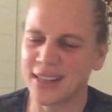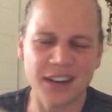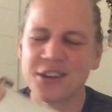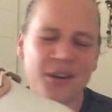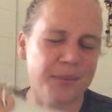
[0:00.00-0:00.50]
They
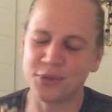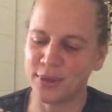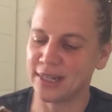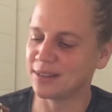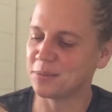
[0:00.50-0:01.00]
don't know I'm
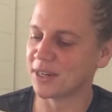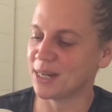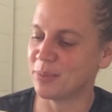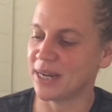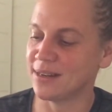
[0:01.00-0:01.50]
doing this. I'm not
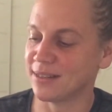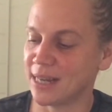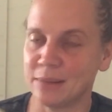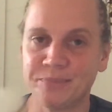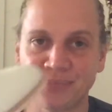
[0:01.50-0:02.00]
getting paid to
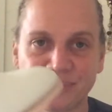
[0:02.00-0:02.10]
say it.